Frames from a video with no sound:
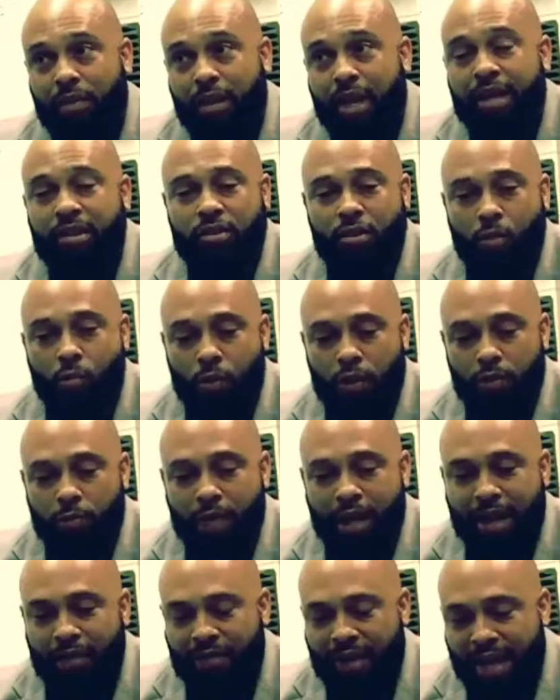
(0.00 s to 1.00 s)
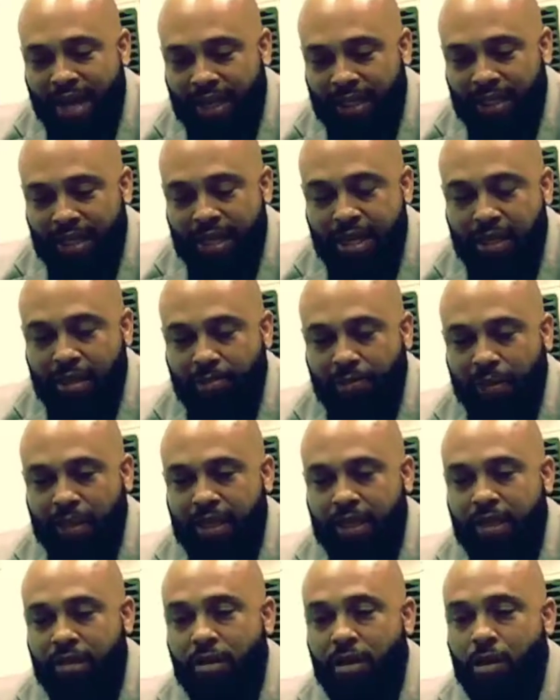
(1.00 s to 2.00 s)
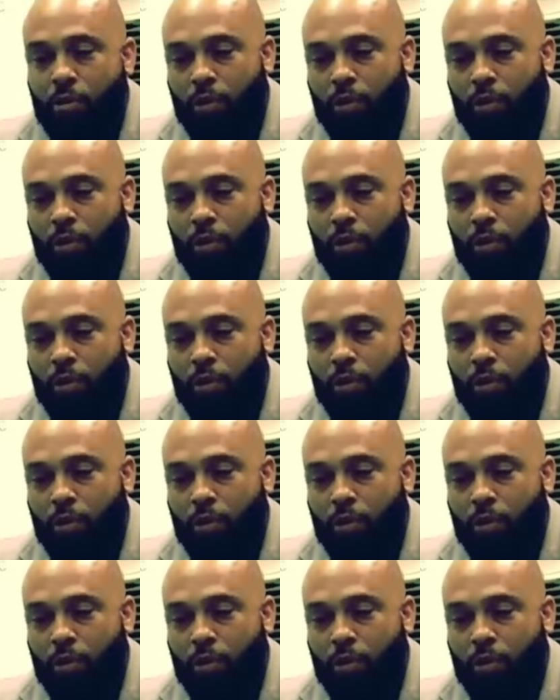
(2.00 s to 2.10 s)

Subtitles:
And so once we have the editing completed,